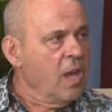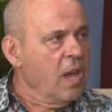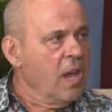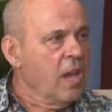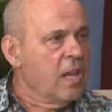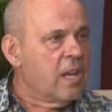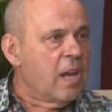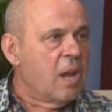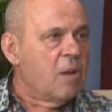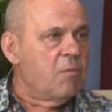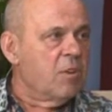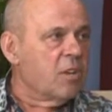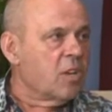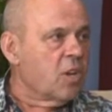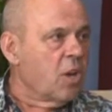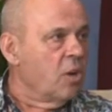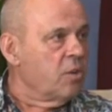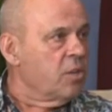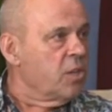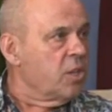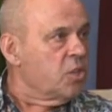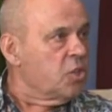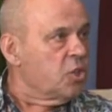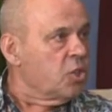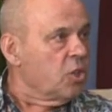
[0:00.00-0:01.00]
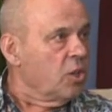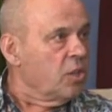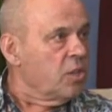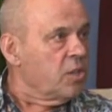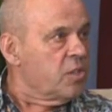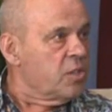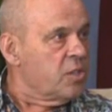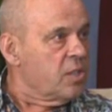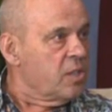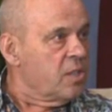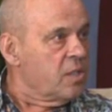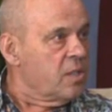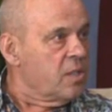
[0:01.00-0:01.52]
And I would go to
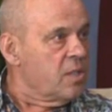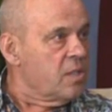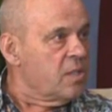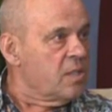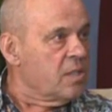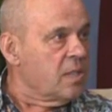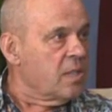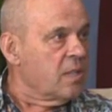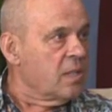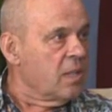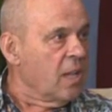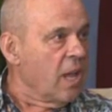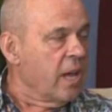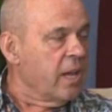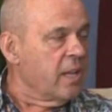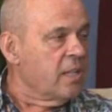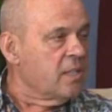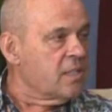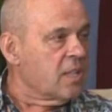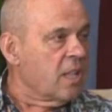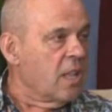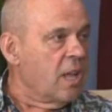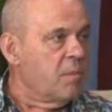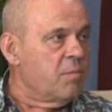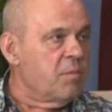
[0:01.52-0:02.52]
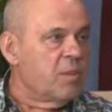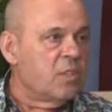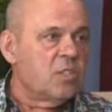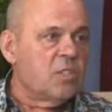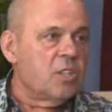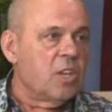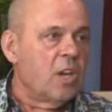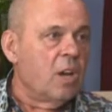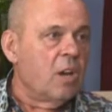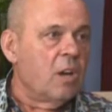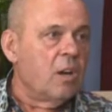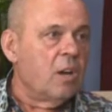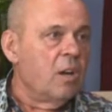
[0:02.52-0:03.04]
churches and Lions Club and
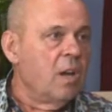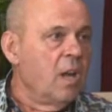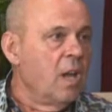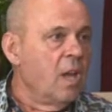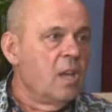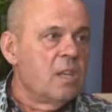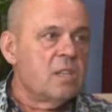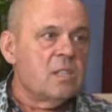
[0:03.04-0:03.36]
share